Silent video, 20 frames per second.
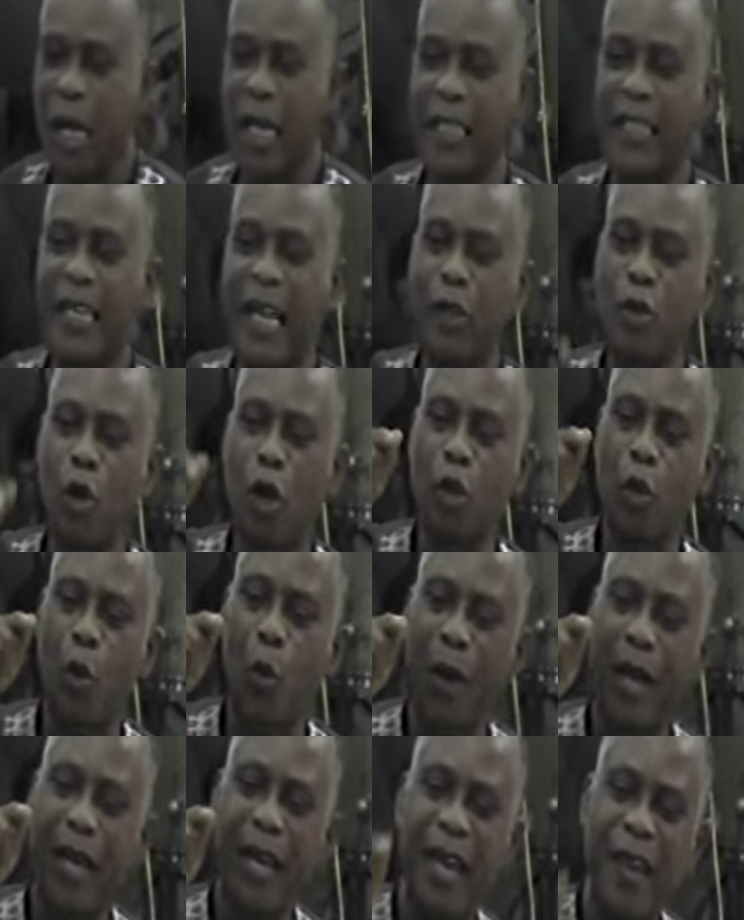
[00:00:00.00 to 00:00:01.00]
He said, Those who
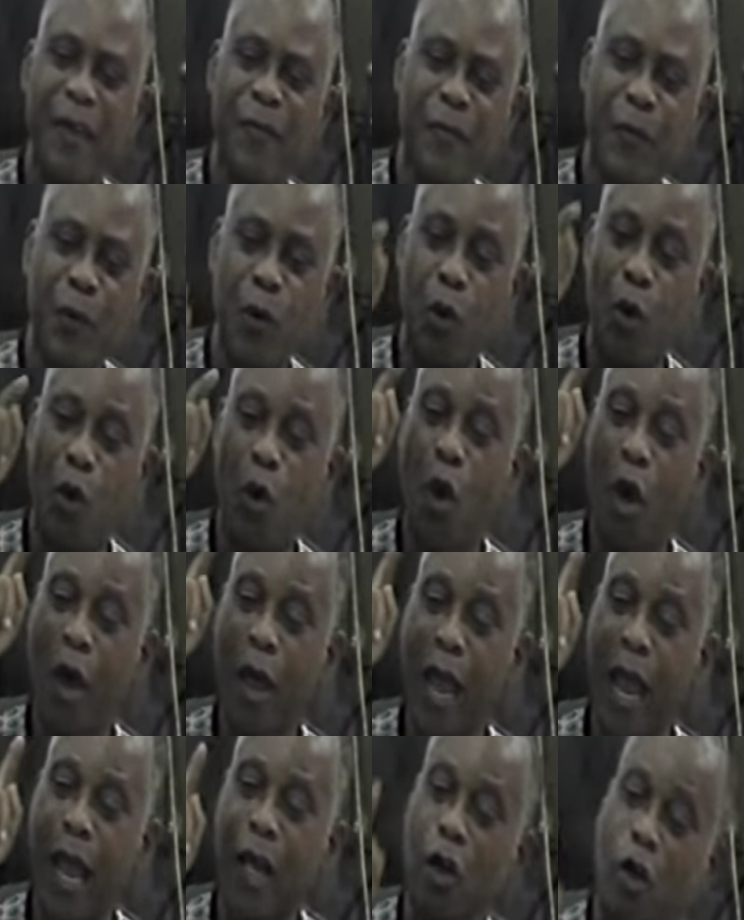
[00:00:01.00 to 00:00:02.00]
will give you
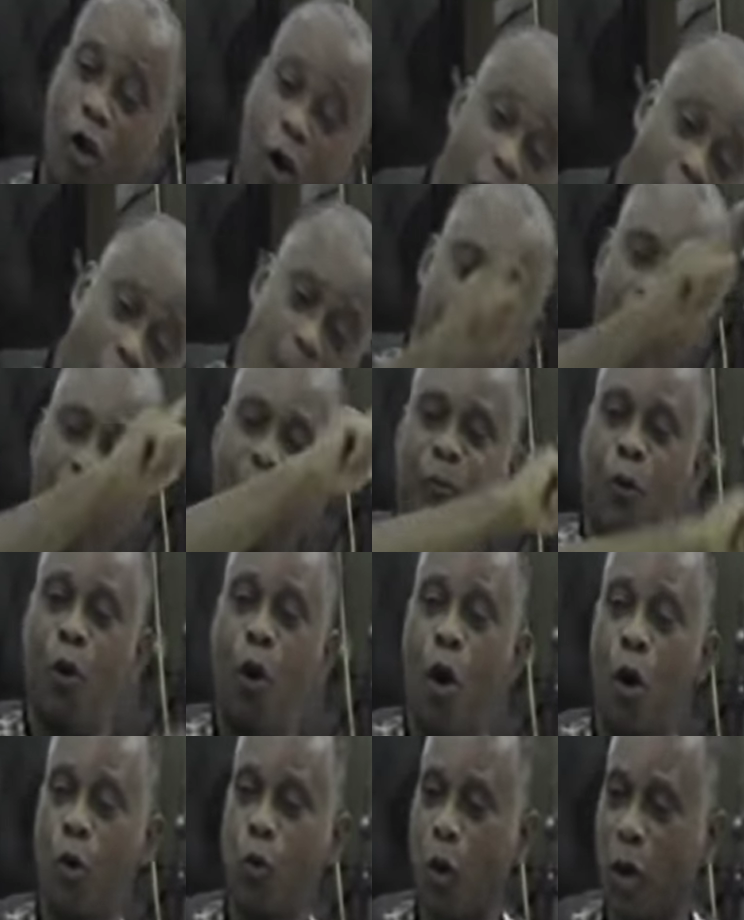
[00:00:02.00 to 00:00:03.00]
a cup of
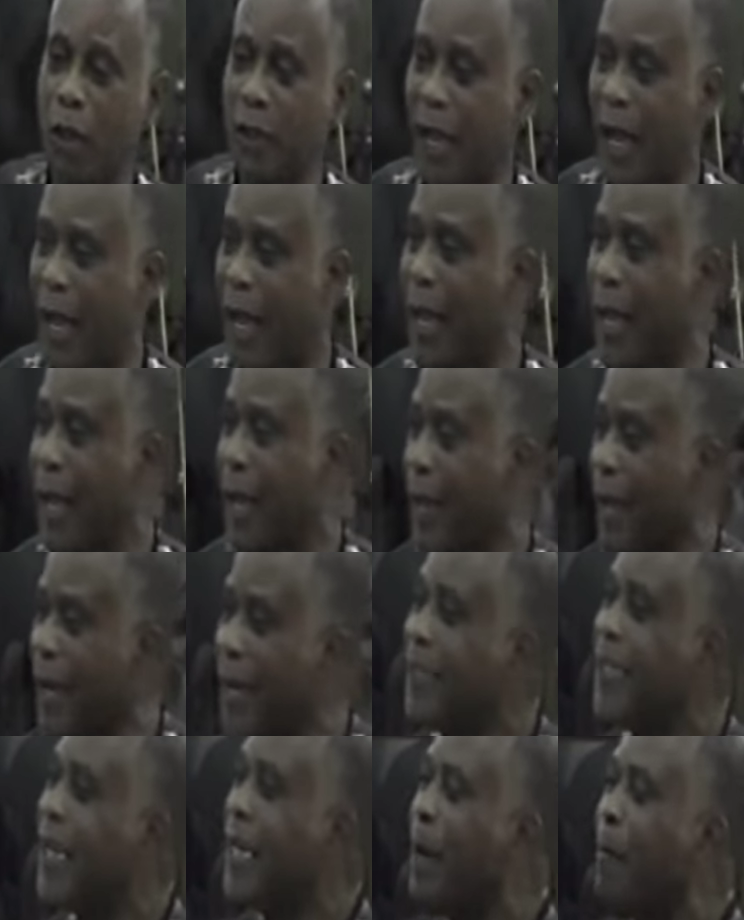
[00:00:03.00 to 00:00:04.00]
cold water
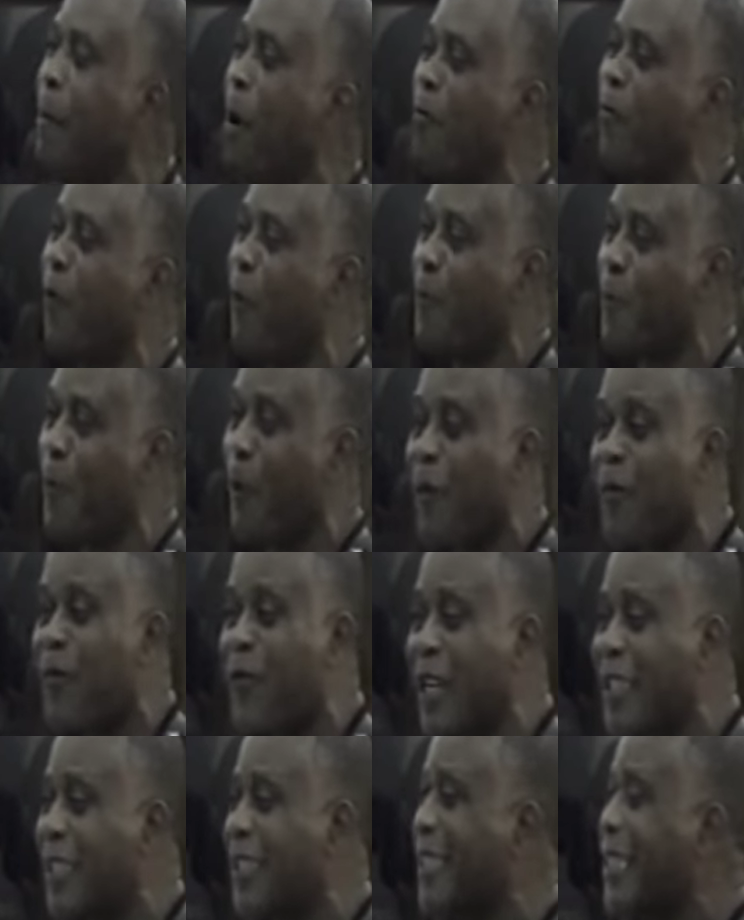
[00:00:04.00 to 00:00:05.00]
in the name of a
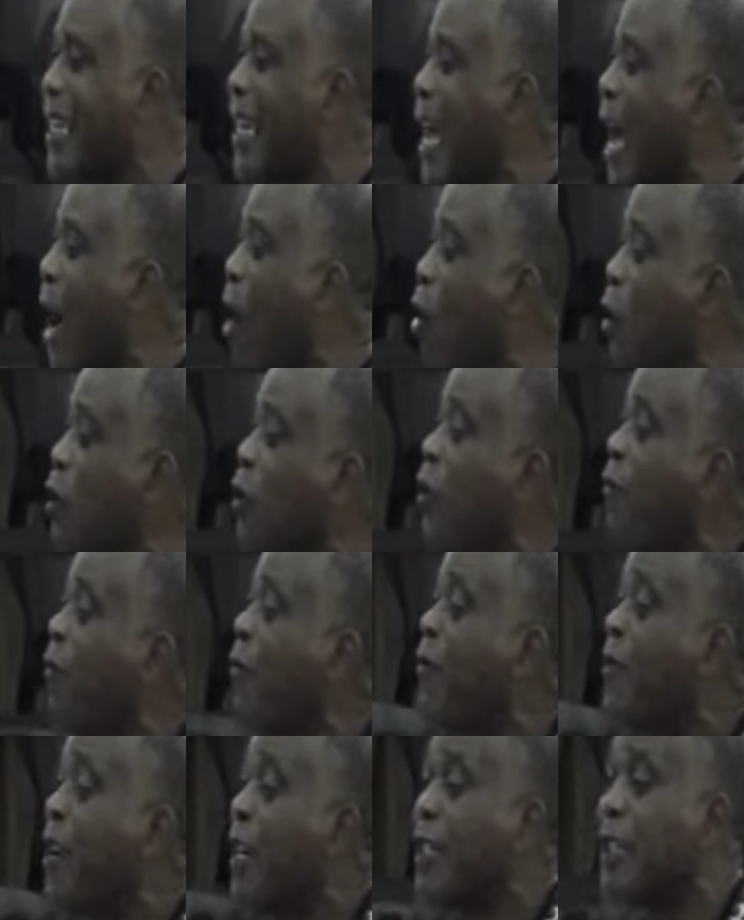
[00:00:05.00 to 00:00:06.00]
prophet, they are also
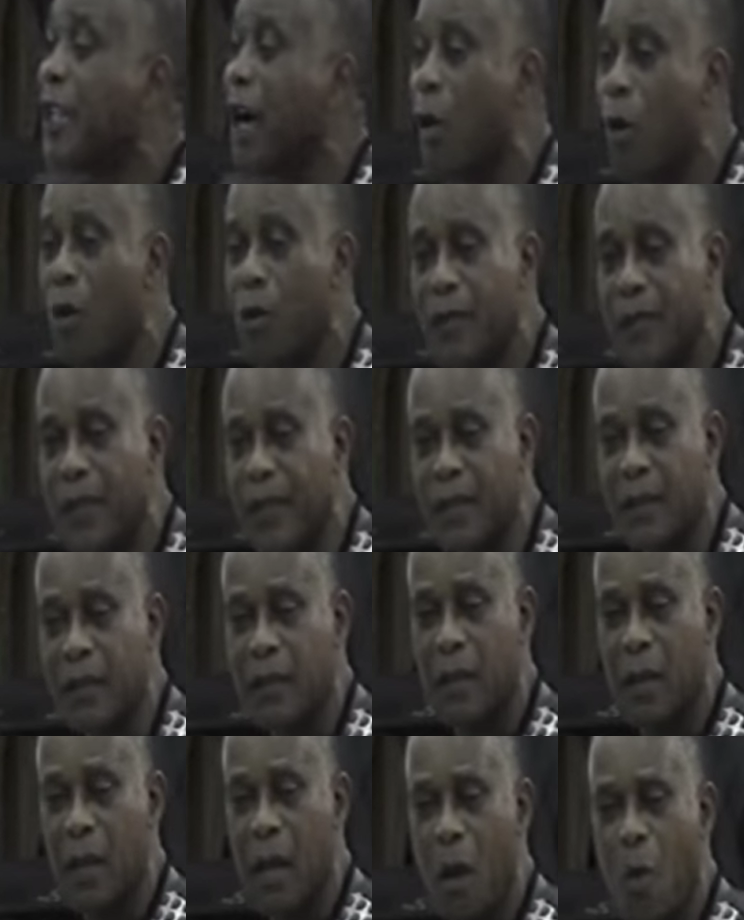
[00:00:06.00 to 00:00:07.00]
fulfilling their own things.